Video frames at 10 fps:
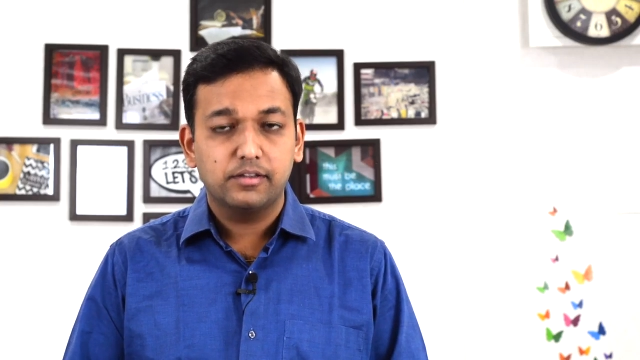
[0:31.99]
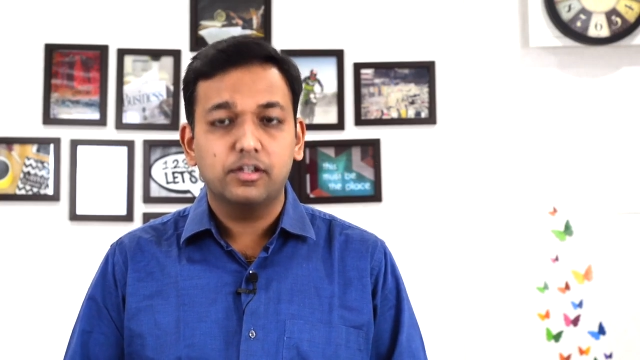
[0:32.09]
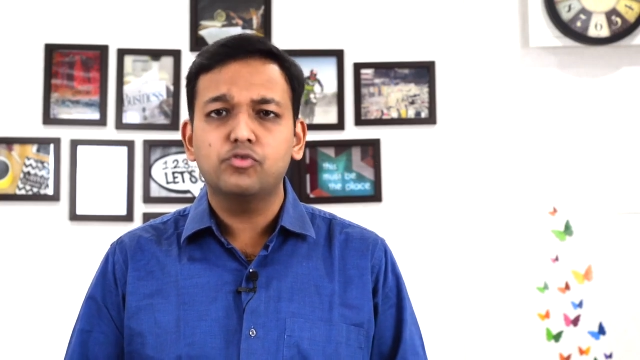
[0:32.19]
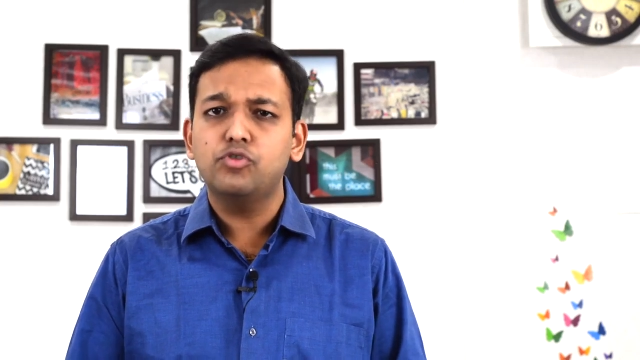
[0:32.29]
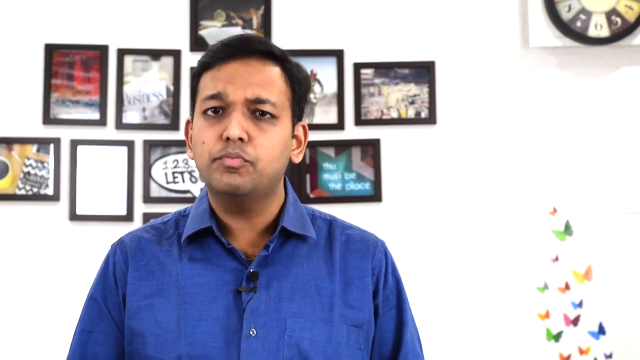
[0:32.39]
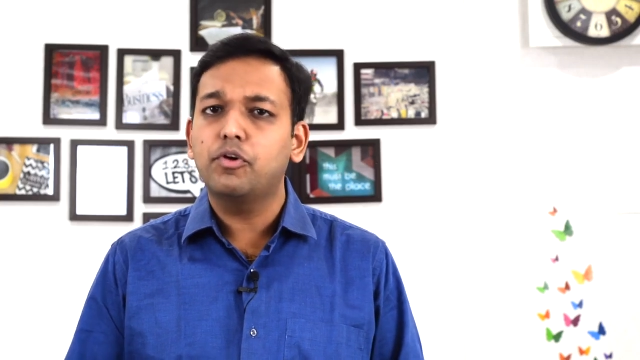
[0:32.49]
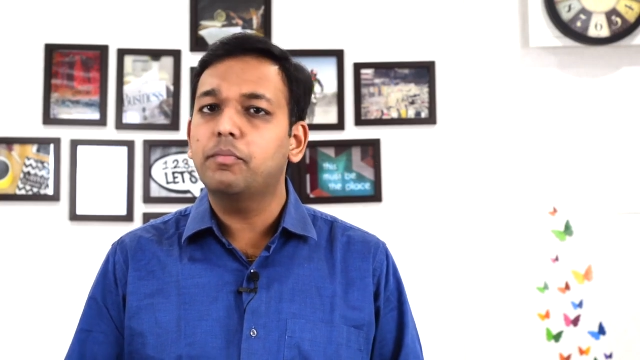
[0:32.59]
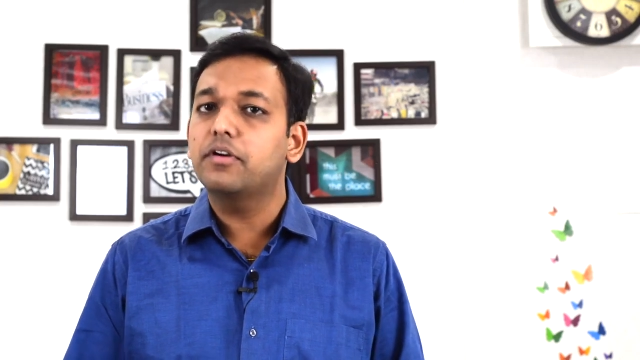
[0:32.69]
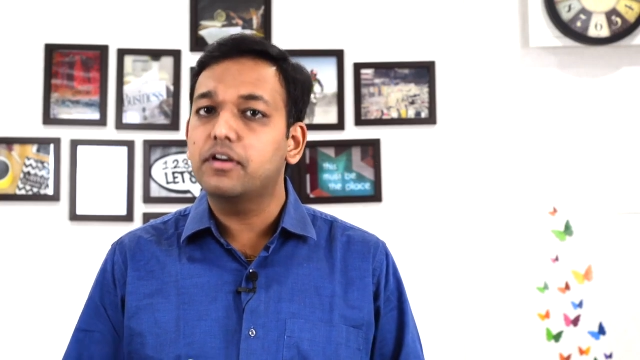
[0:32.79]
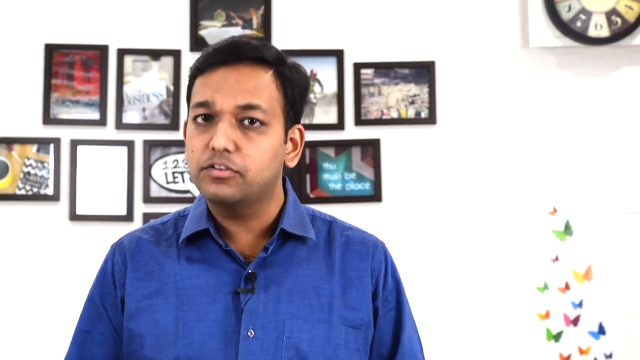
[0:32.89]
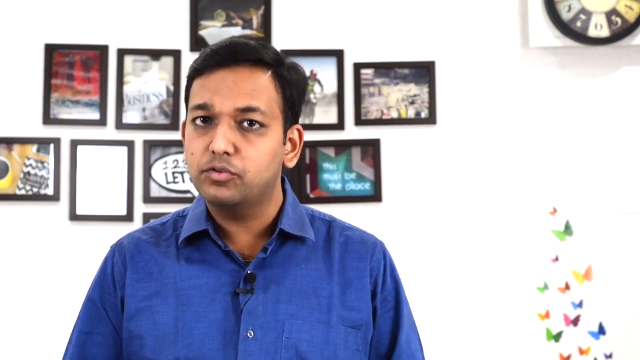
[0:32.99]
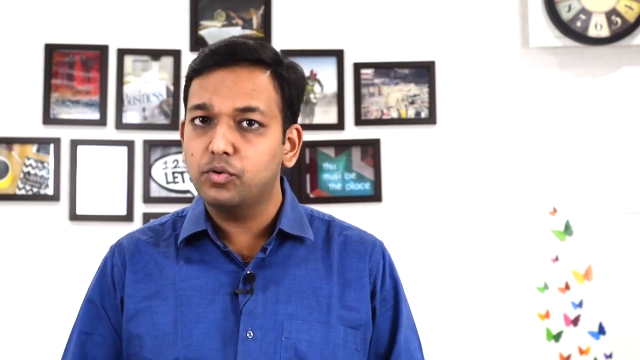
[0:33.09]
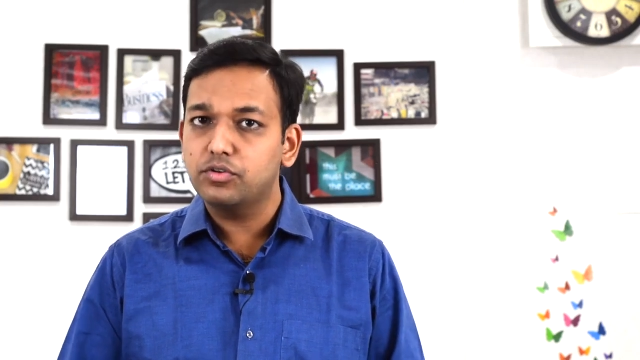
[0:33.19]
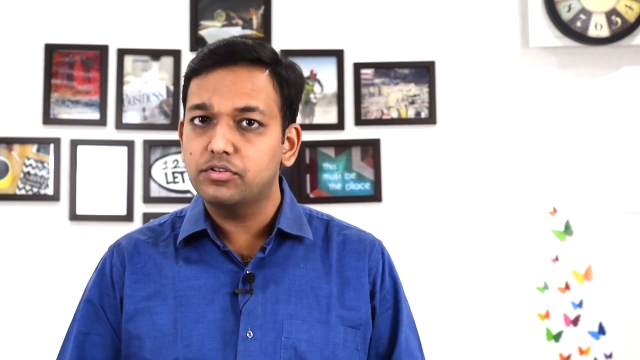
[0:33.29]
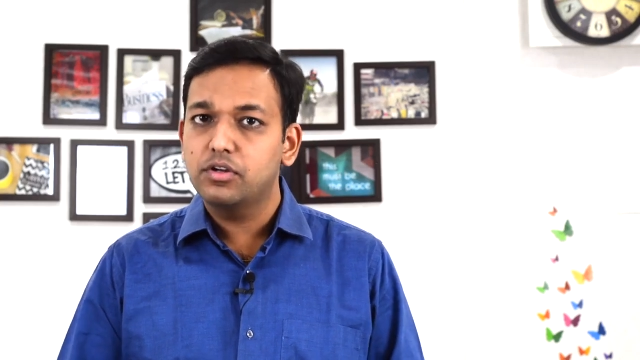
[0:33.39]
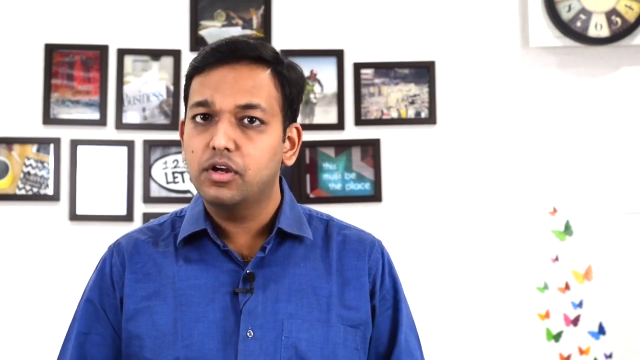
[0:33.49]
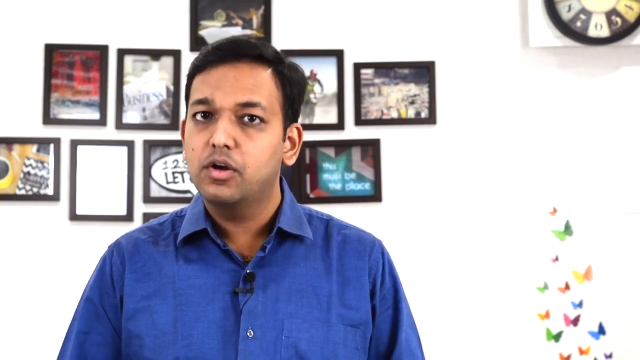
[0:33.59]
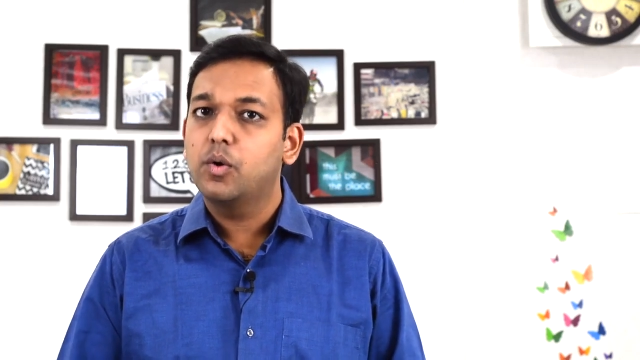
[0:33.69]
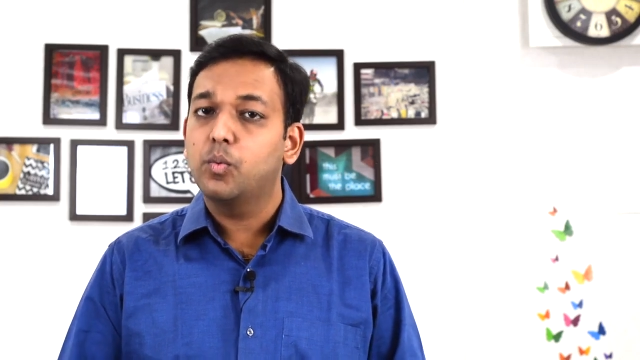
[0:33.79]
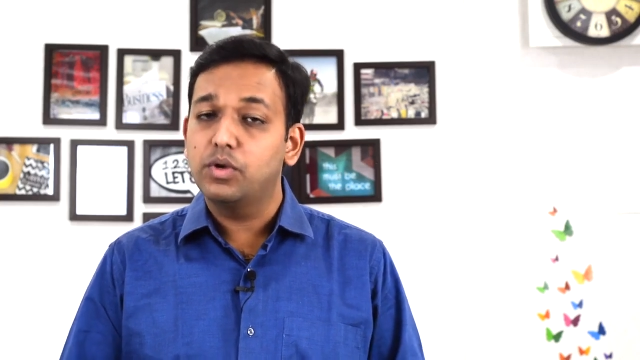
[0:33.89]
there is no proper resource
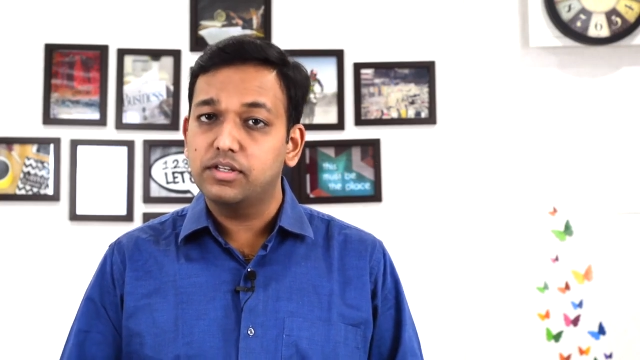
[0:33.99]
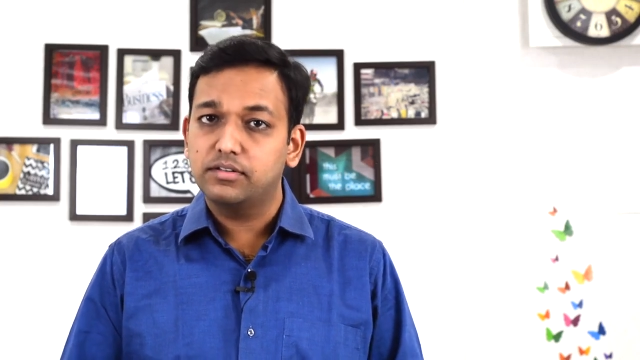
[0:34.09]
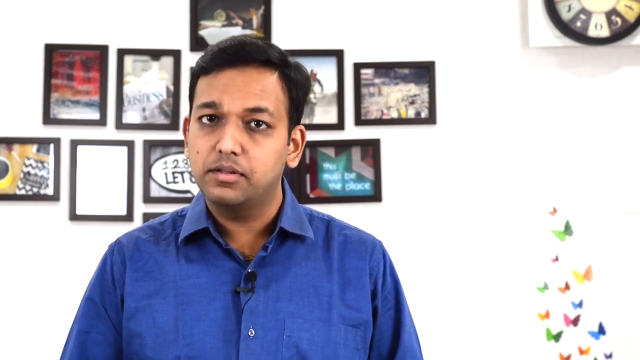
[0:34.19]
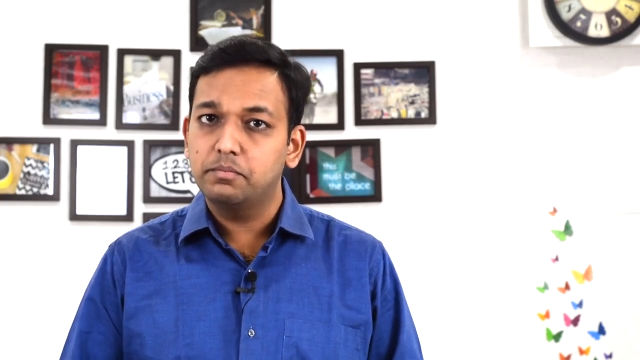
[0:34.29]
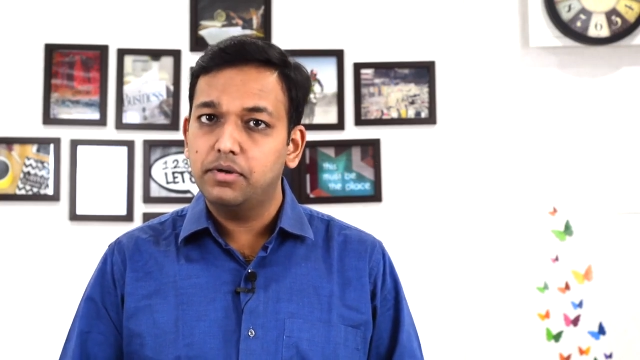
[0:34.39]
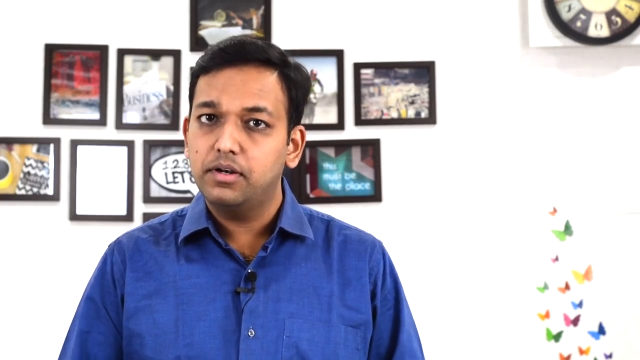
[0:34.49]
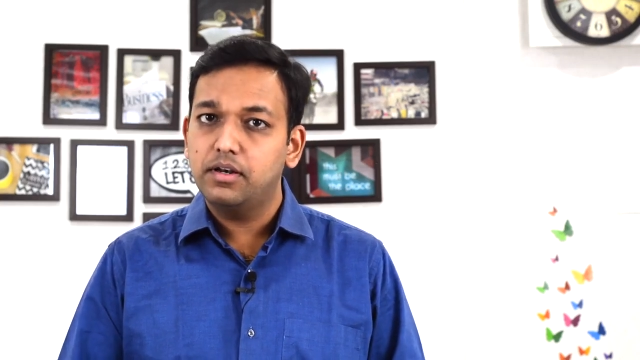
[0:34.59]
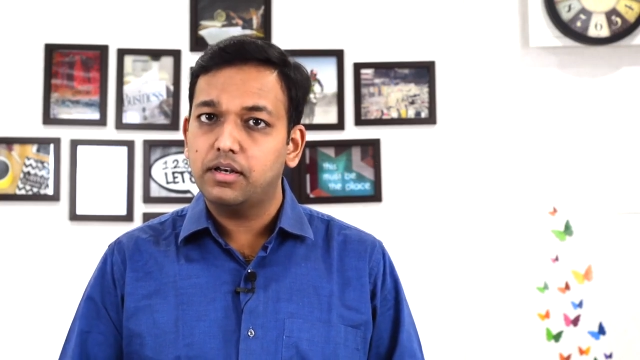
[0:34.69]
which is simple